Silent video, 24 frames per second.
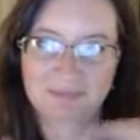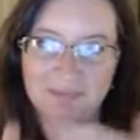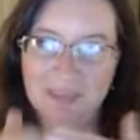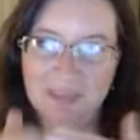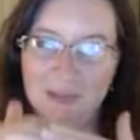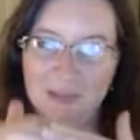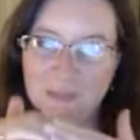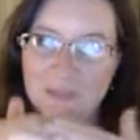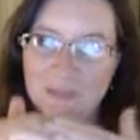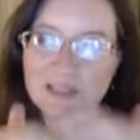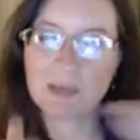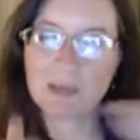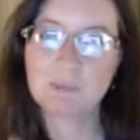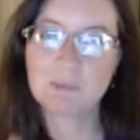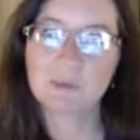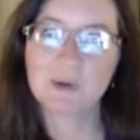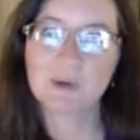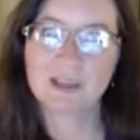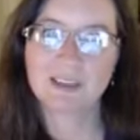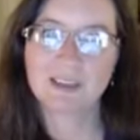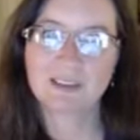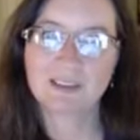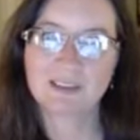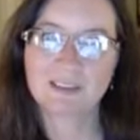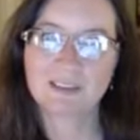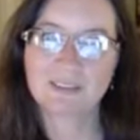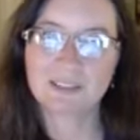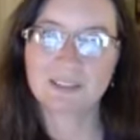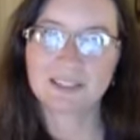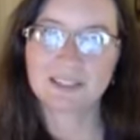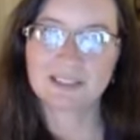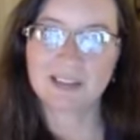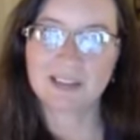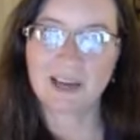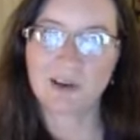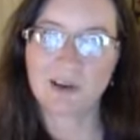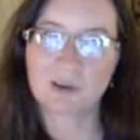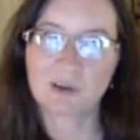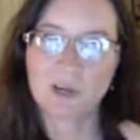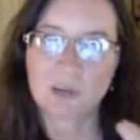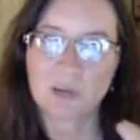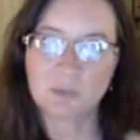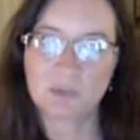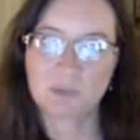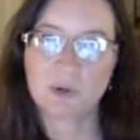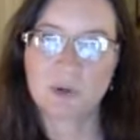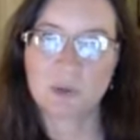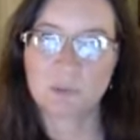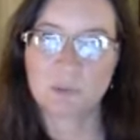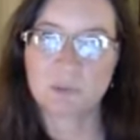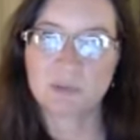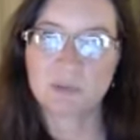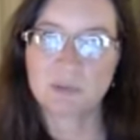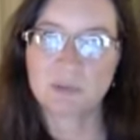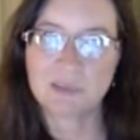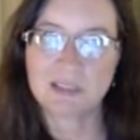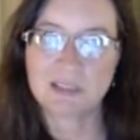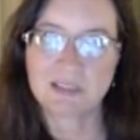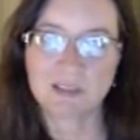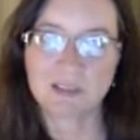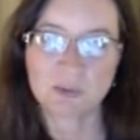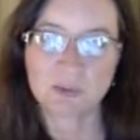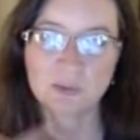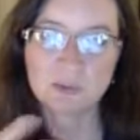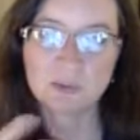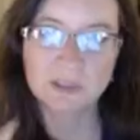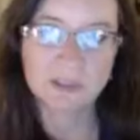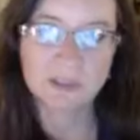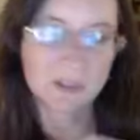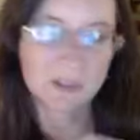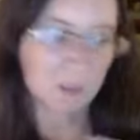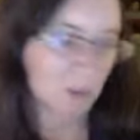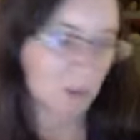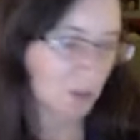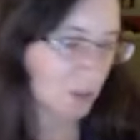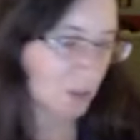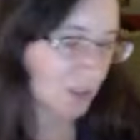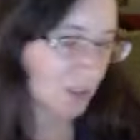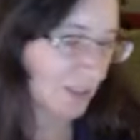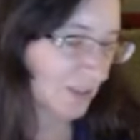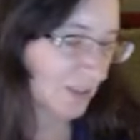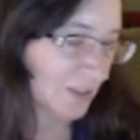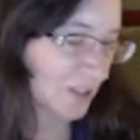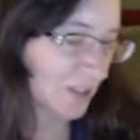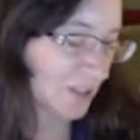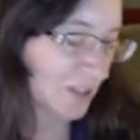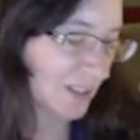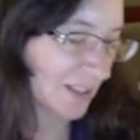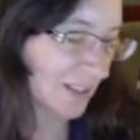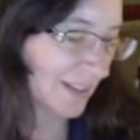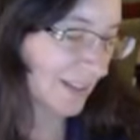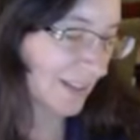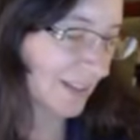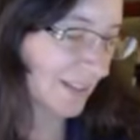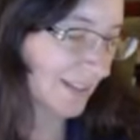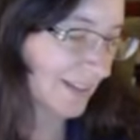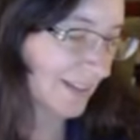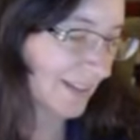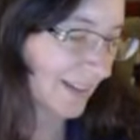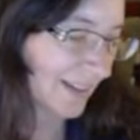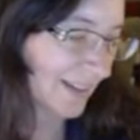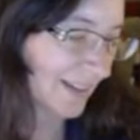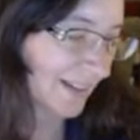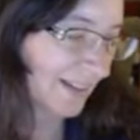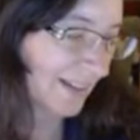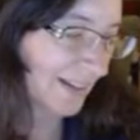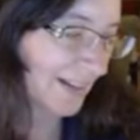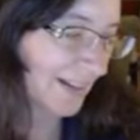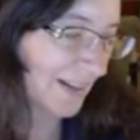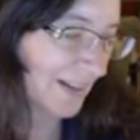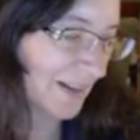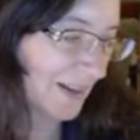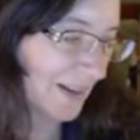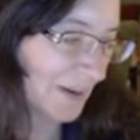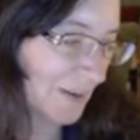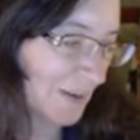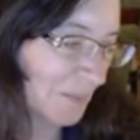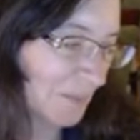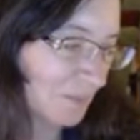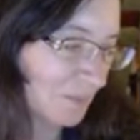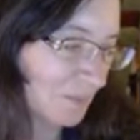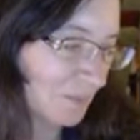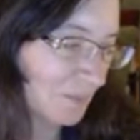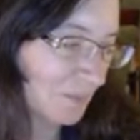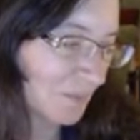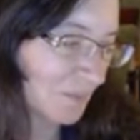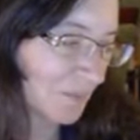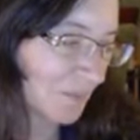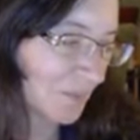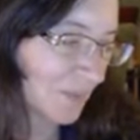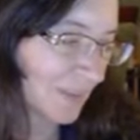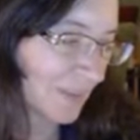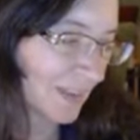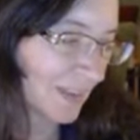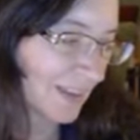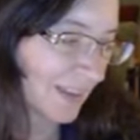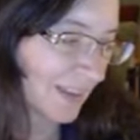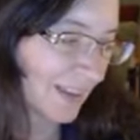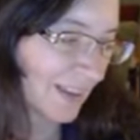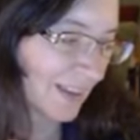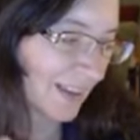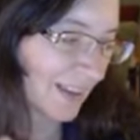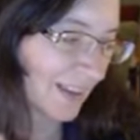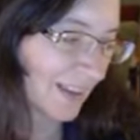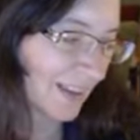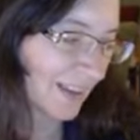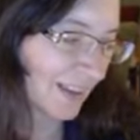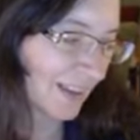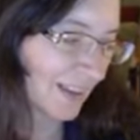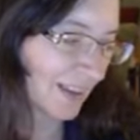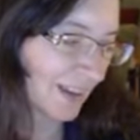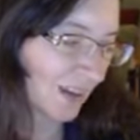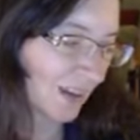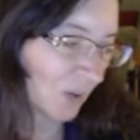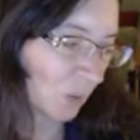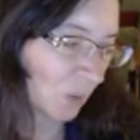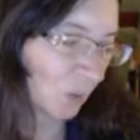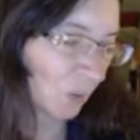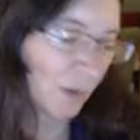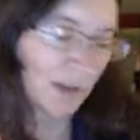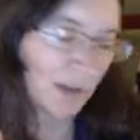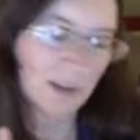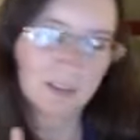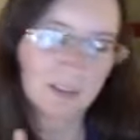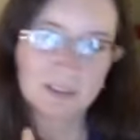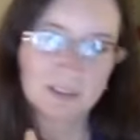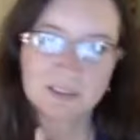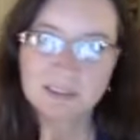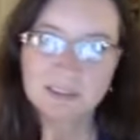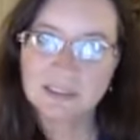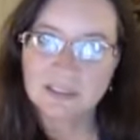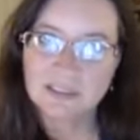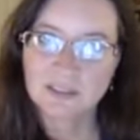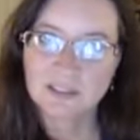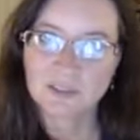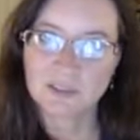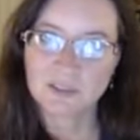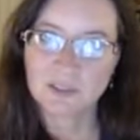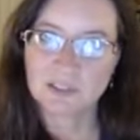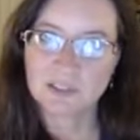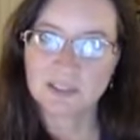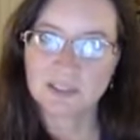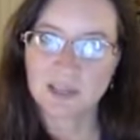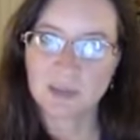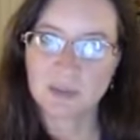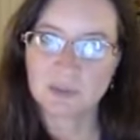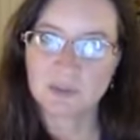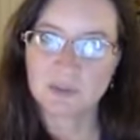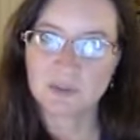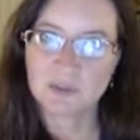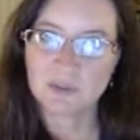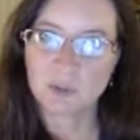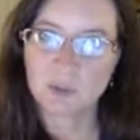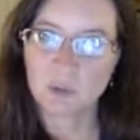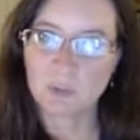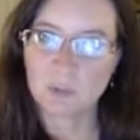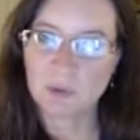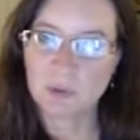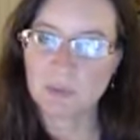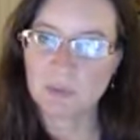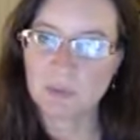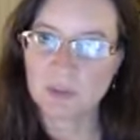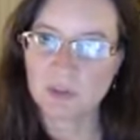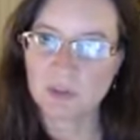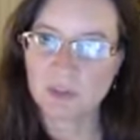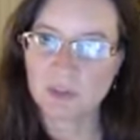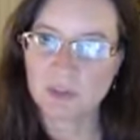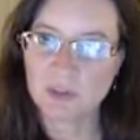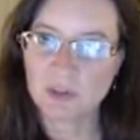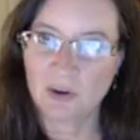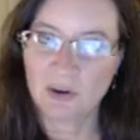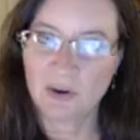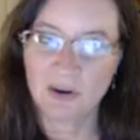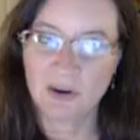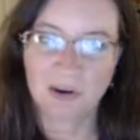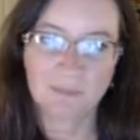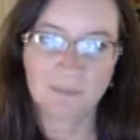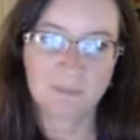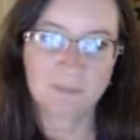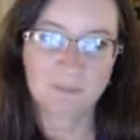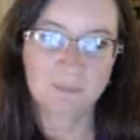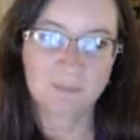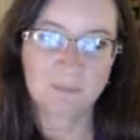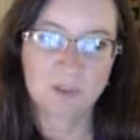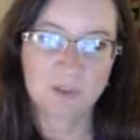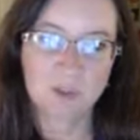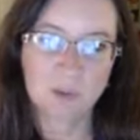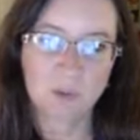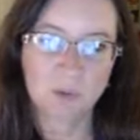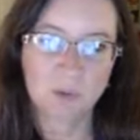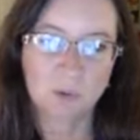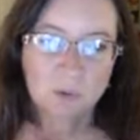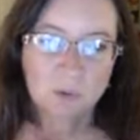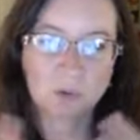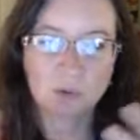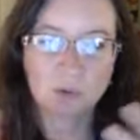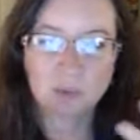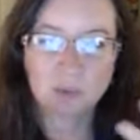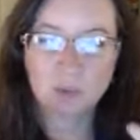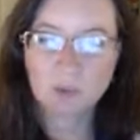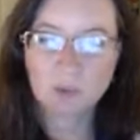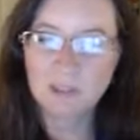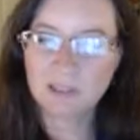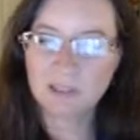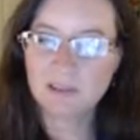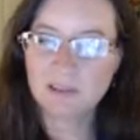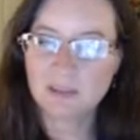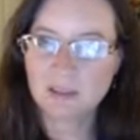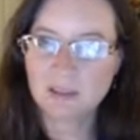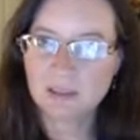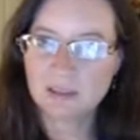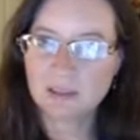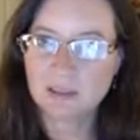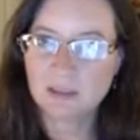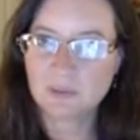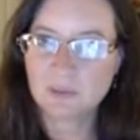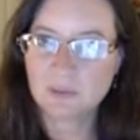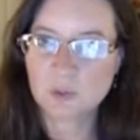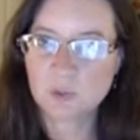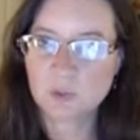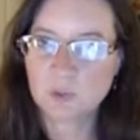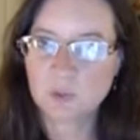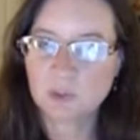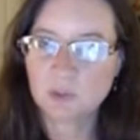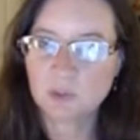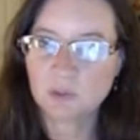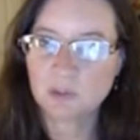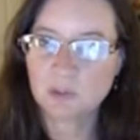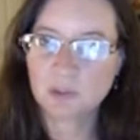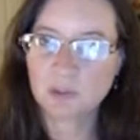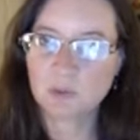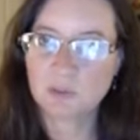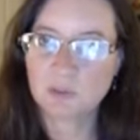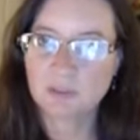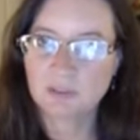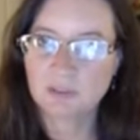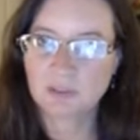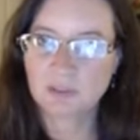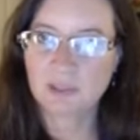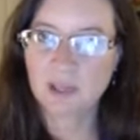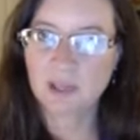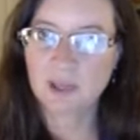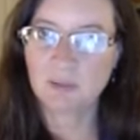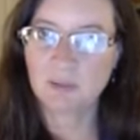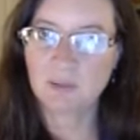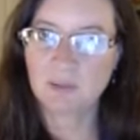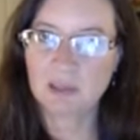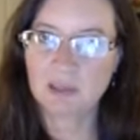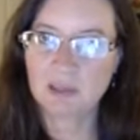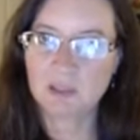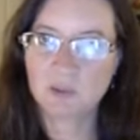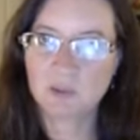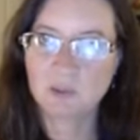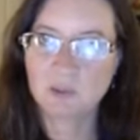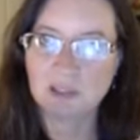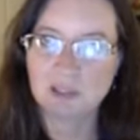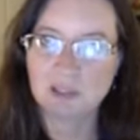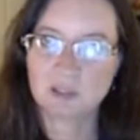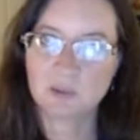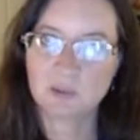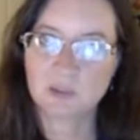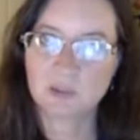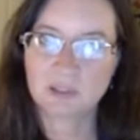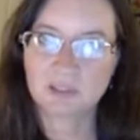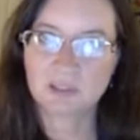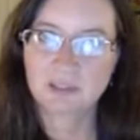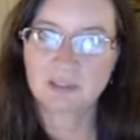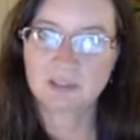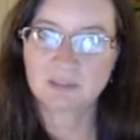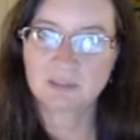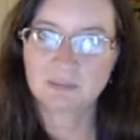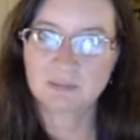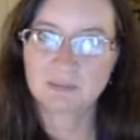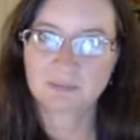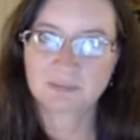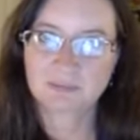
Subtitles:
I'm separating all of this out on purpose because I really want you to understand um, what all of these different types of soul members are. So what do you think the difference between a twin flame and a twin soul is?